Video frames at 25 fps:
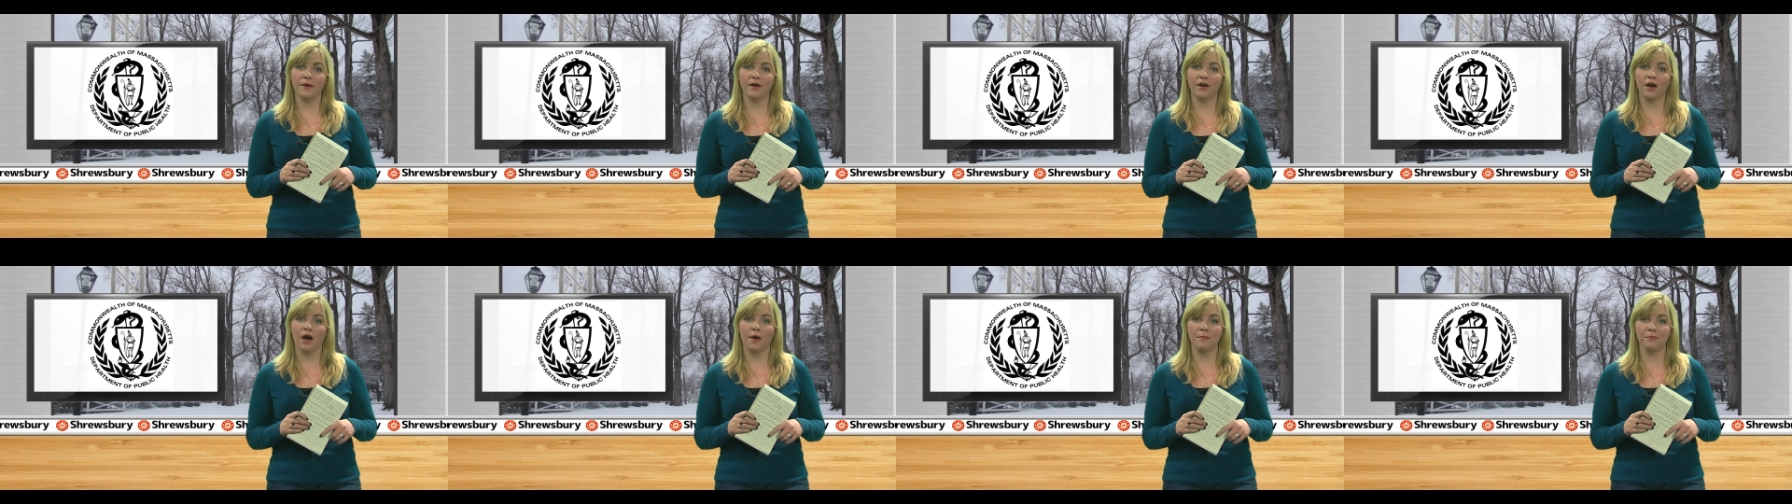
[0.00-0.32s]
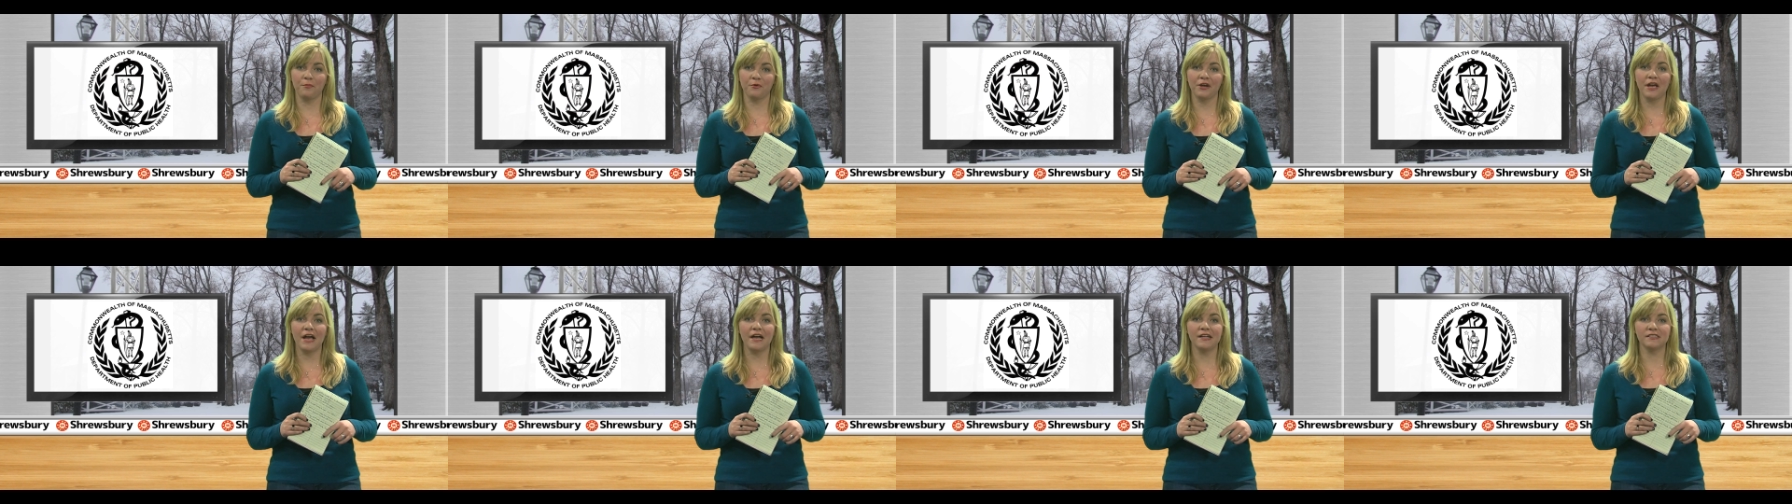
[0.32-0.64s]
a
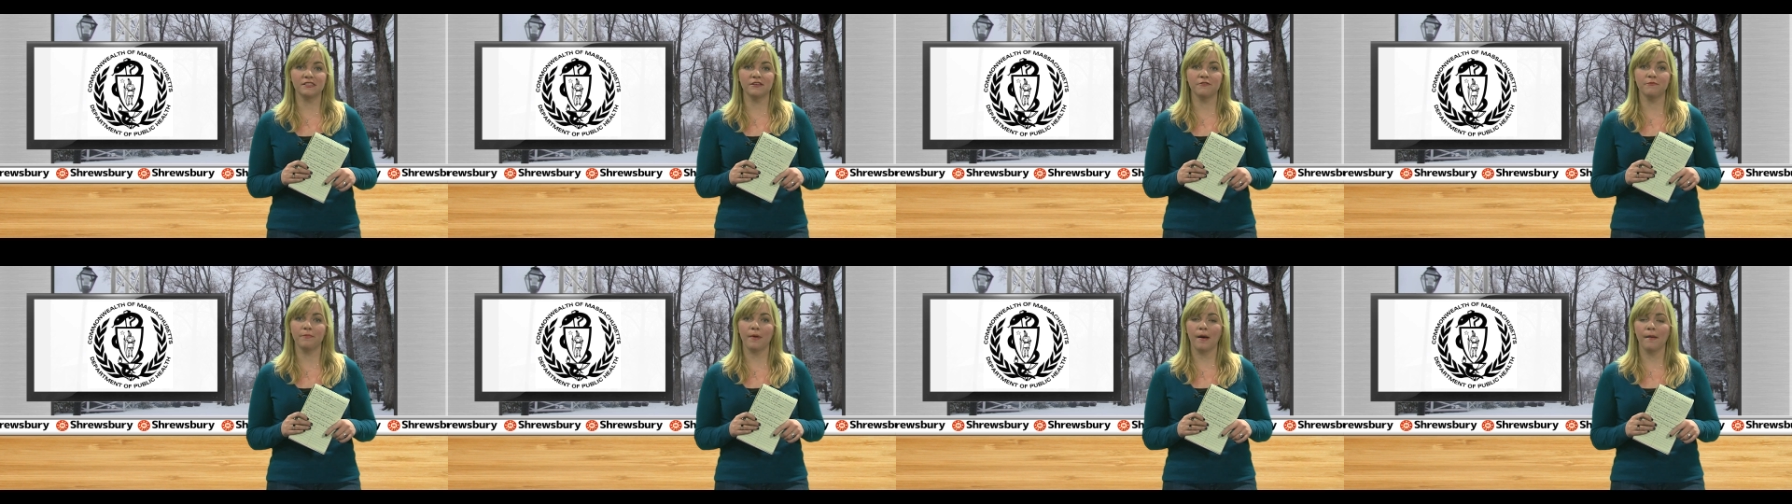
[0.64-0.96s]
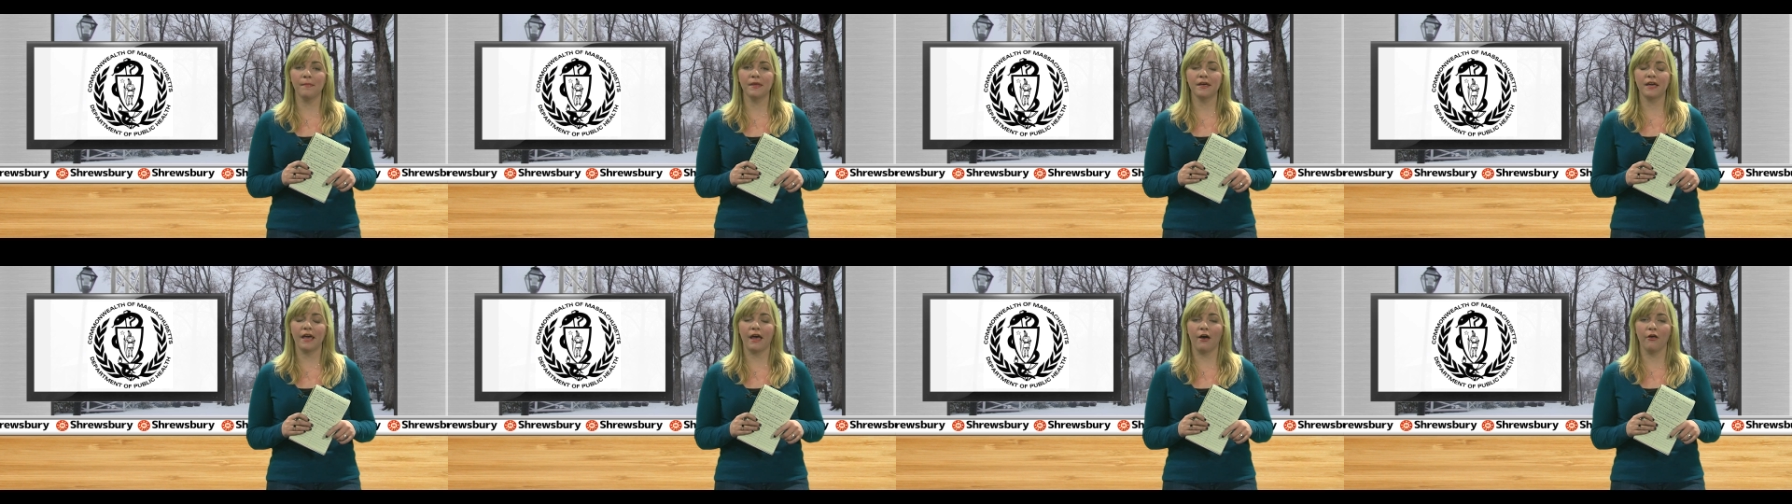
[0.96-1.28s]
comprehensive
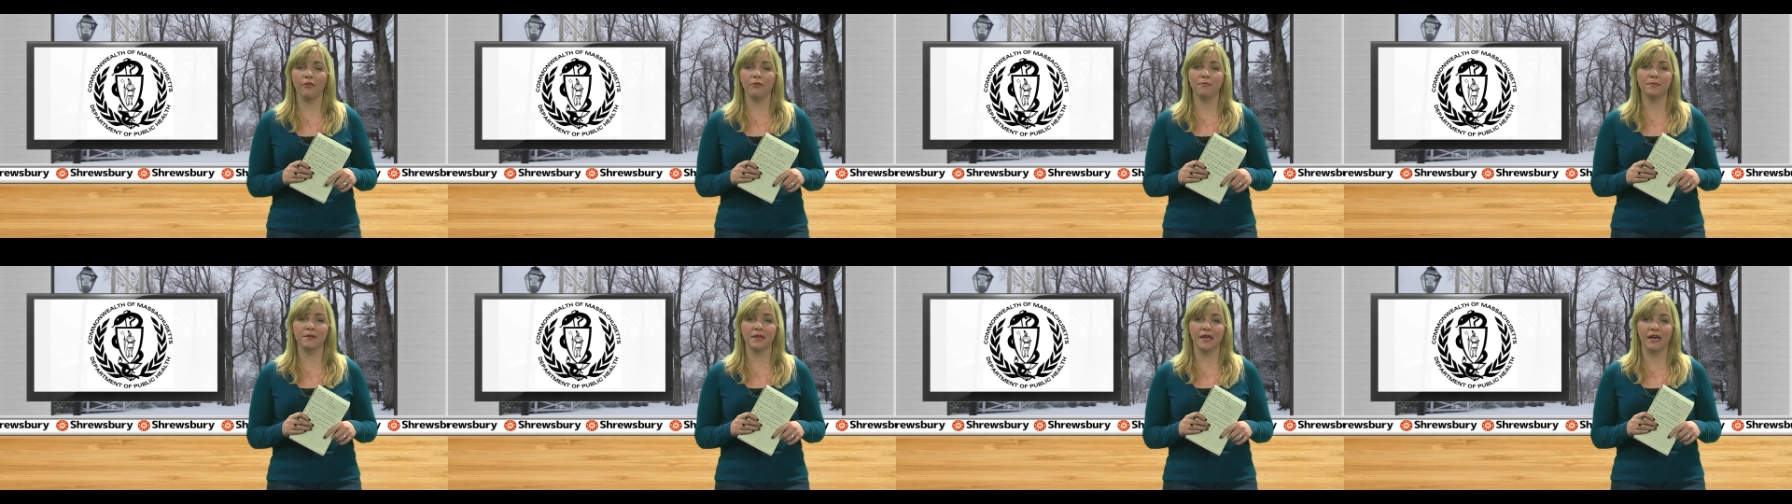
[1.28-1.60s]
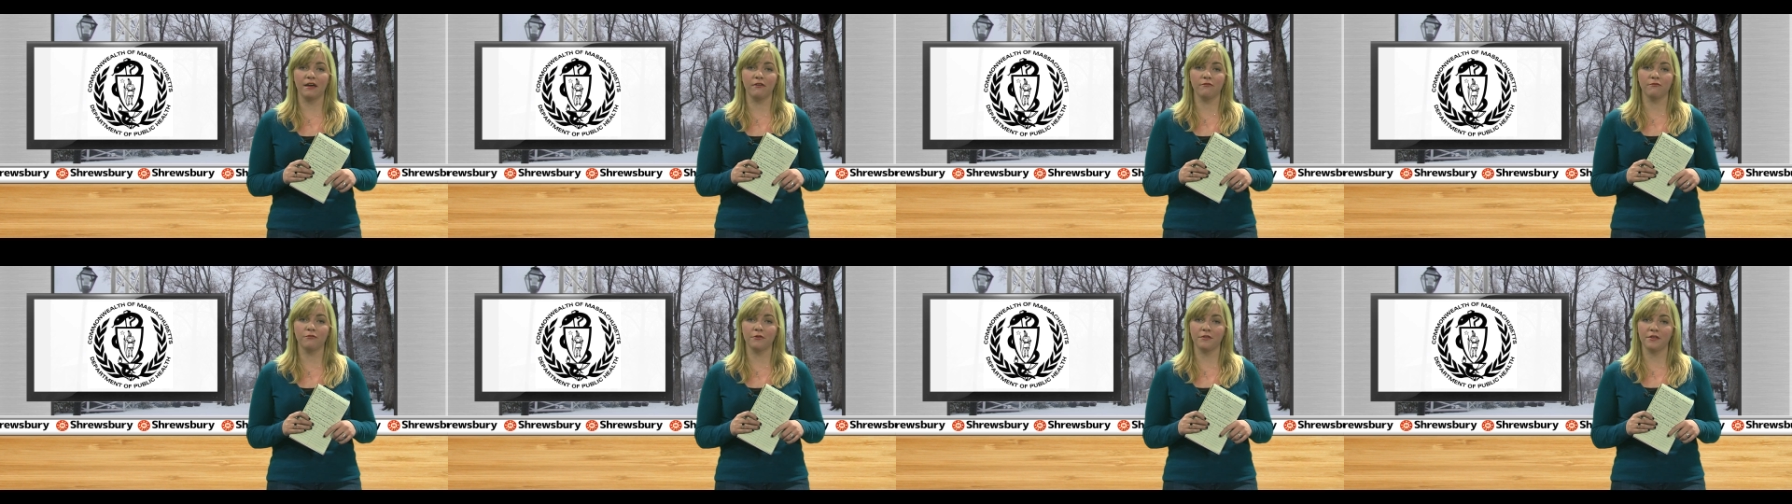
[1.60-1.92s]
public health
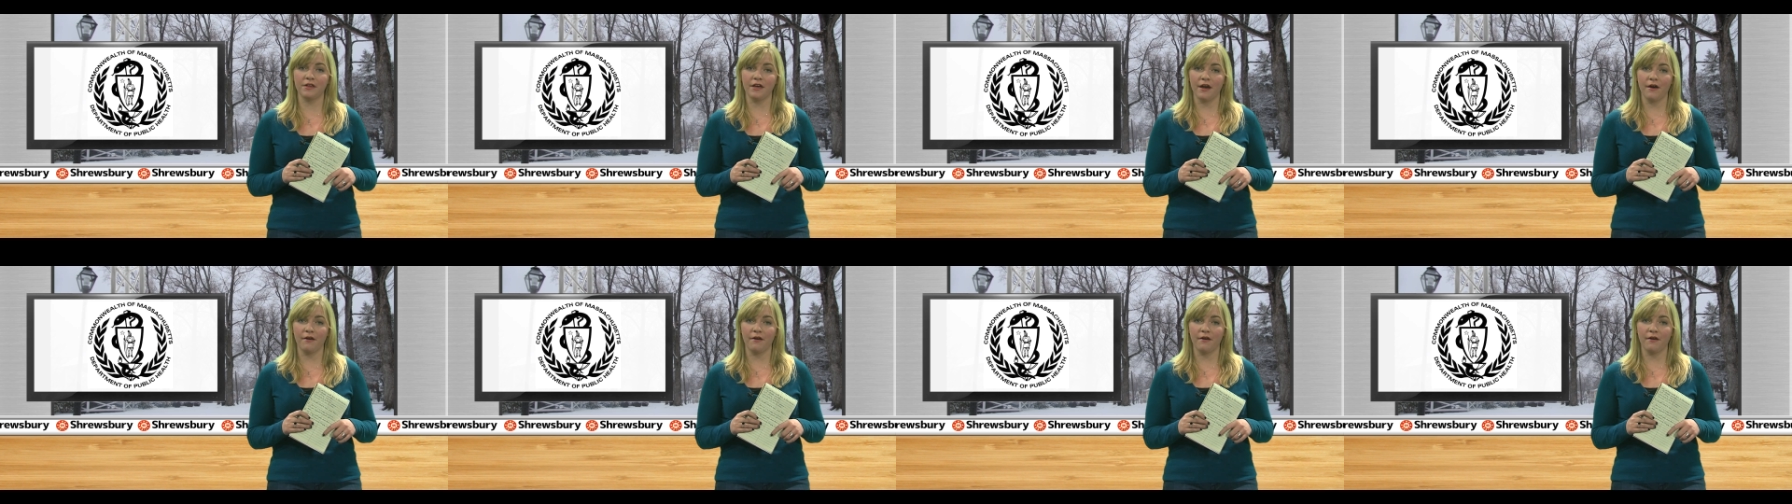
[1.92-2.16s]
plan for the